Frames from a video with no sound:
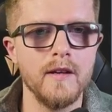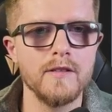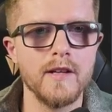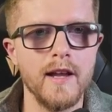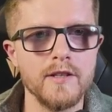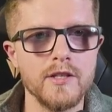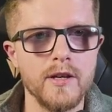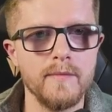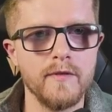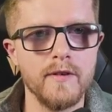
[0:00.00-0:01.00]
So let's
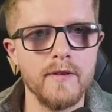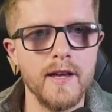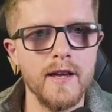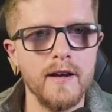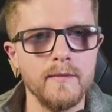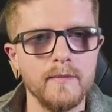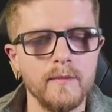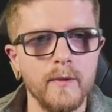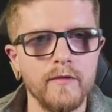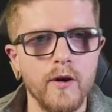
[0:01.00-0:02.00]
jump through here.
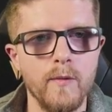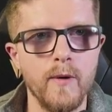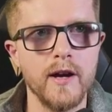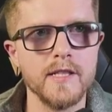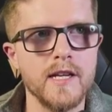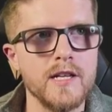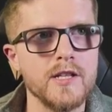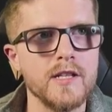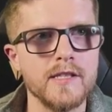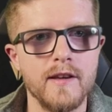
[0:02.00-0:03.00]
We've got
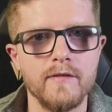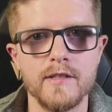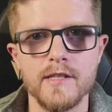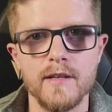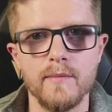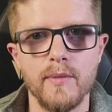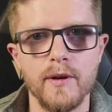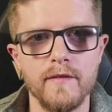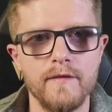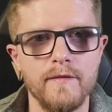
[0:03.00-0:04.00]
workstation
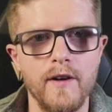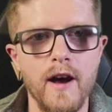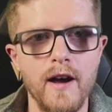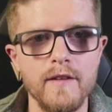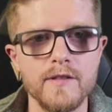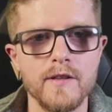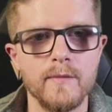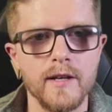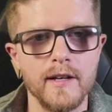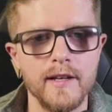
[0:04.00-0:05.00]
17.5, so
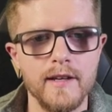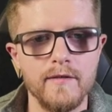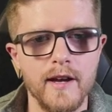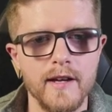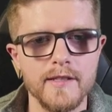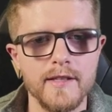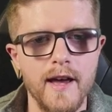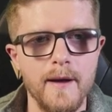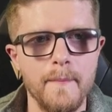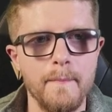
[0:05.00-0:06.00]
we're going to leave it as that.